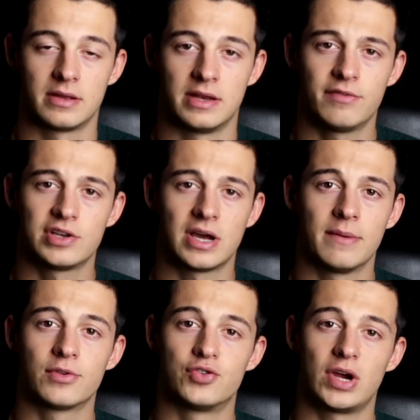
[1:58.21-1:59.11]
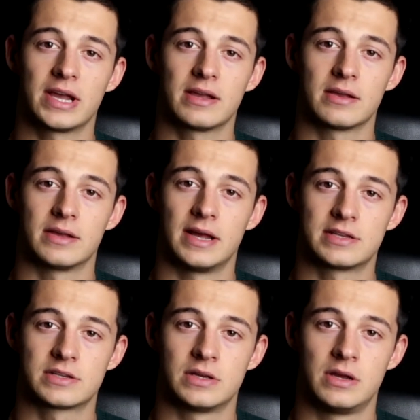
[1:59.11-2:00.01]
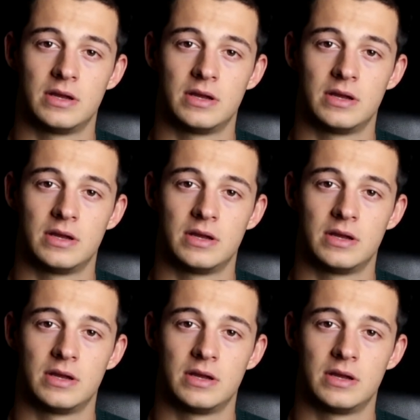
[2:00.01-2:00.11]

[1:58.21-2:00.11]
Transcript: And every time the dragon gets